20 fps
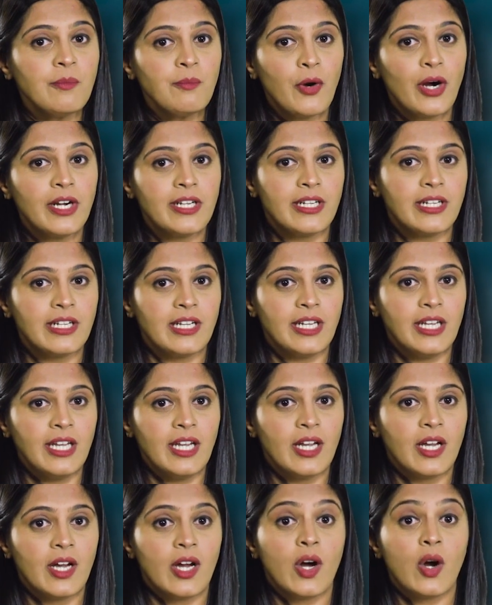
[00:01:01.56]
importantly,
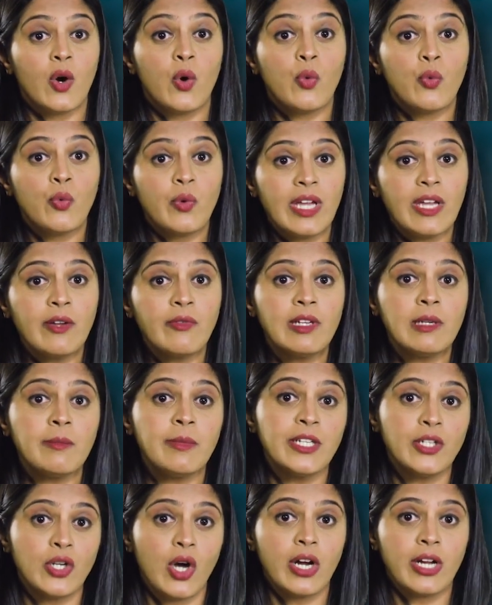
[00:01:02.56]
we will
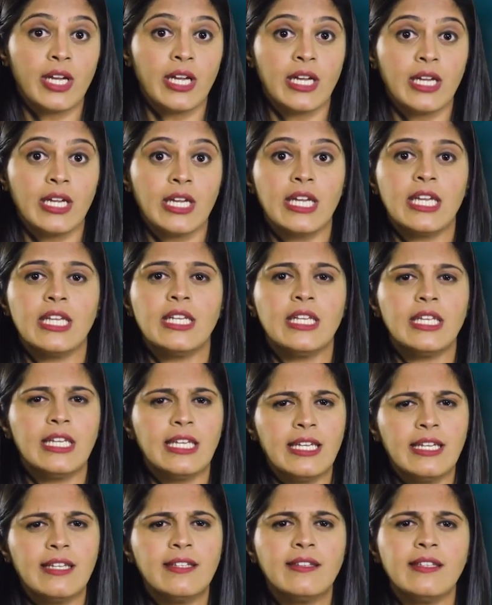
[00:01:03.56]
be talking in
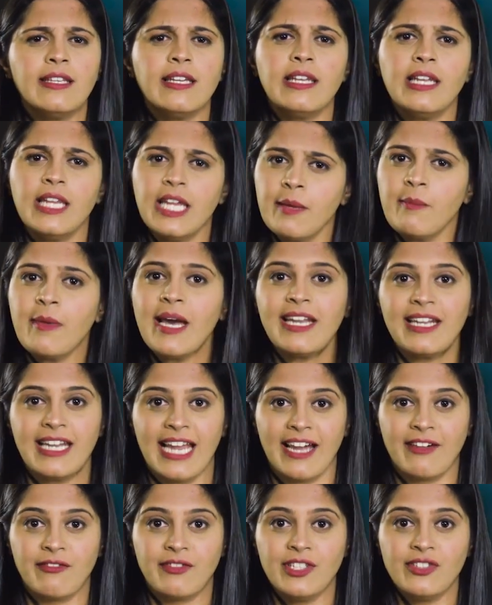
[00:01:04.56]
easy layman
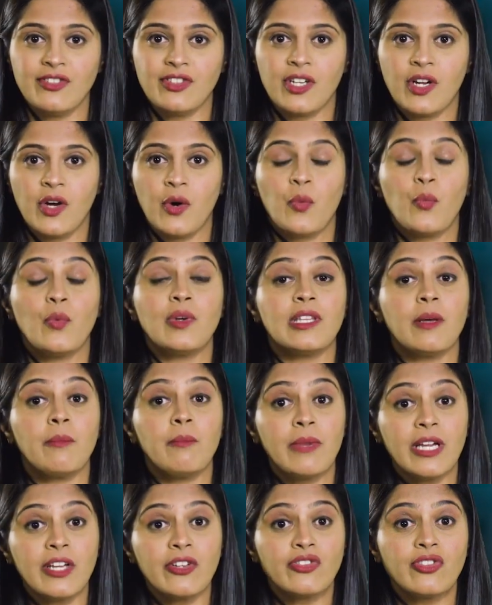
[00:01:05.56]
language with a
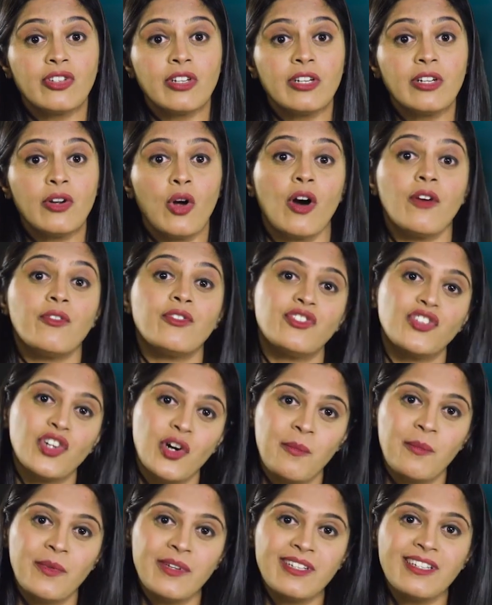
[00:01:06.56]
mixture of
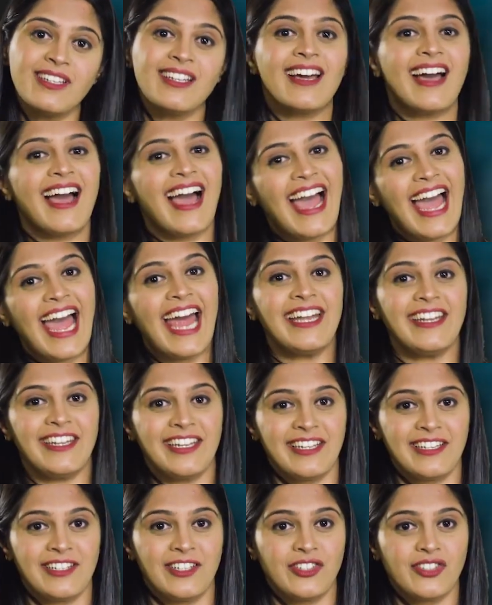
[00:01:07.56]
German and
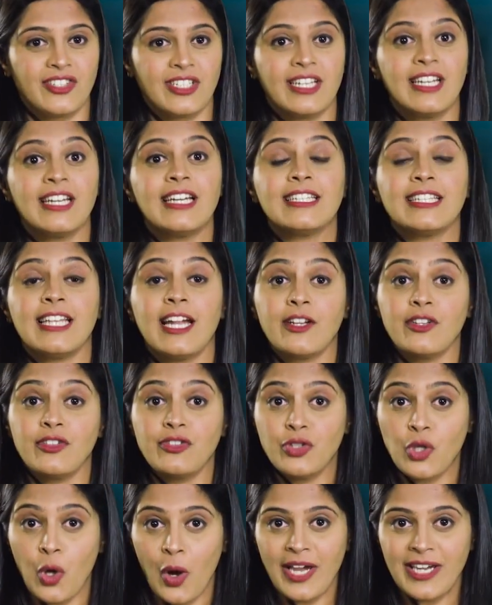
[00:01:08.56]
English, that is
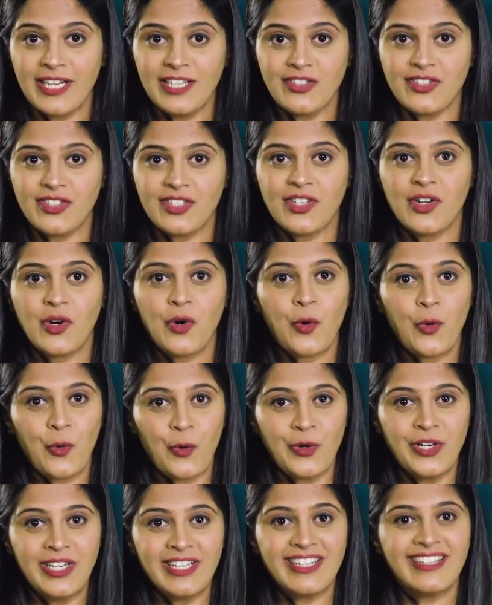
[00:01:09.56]
Deutsch
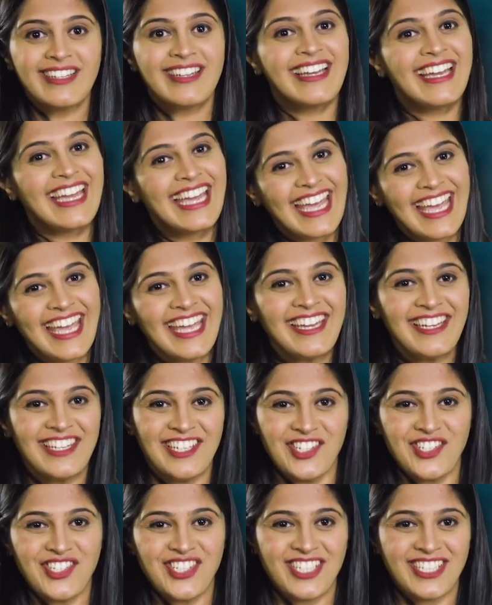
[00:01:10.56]
und
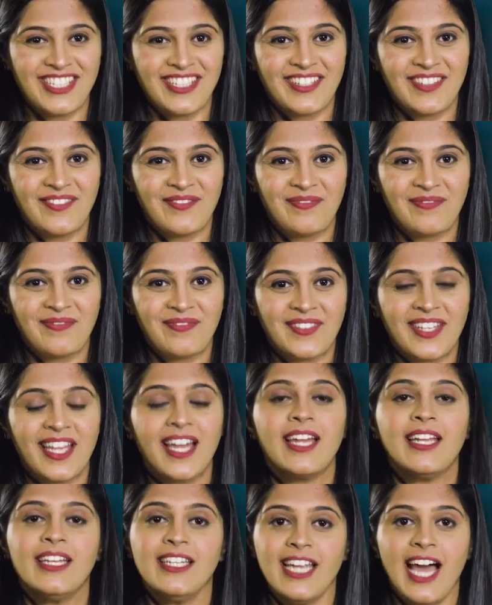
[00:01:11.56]
Englisch.
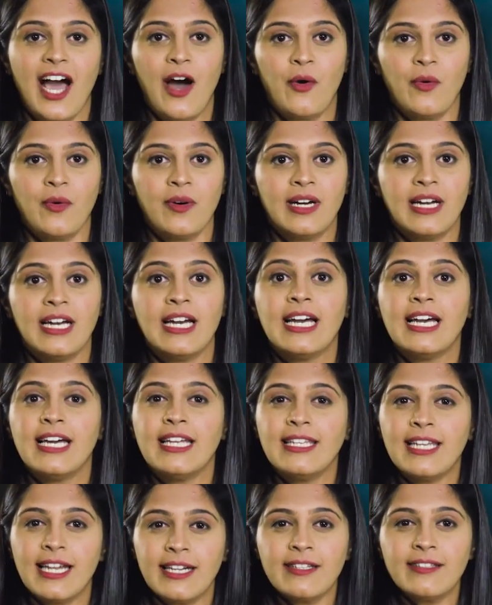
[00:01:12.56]
Now,
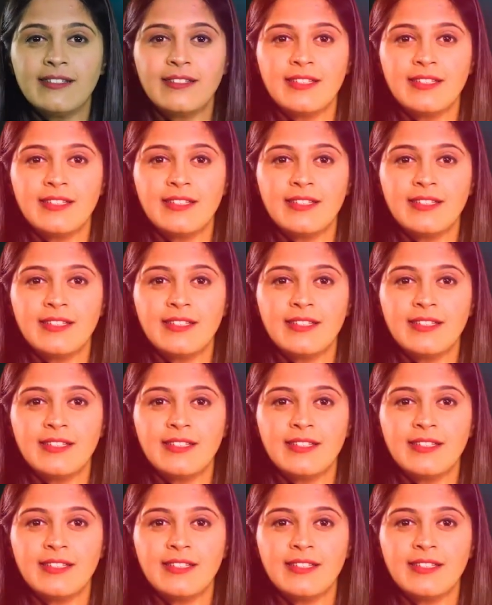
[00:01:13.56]
let us